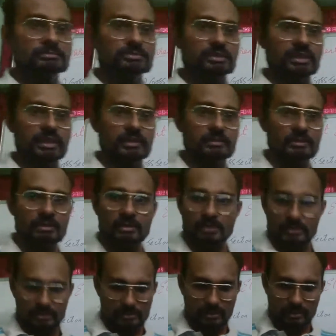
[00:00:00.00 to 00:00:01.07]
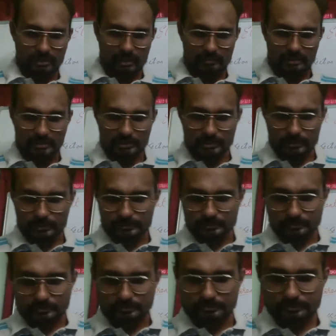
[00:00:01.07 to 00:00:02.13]
Okay, now coming to
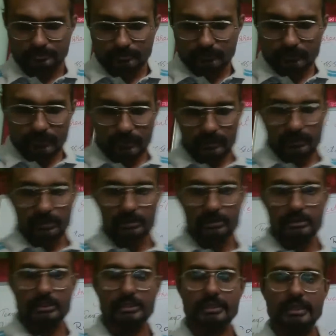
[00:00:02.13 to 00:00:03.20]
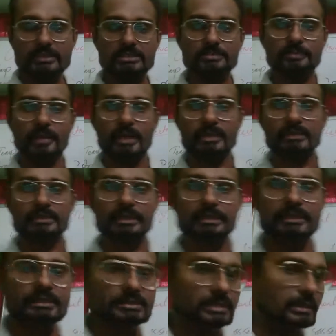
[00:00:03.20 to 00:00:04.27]
the next part, that
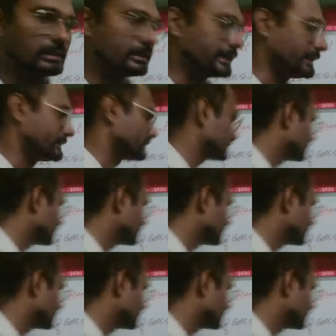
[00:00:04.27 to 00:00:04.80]
is length.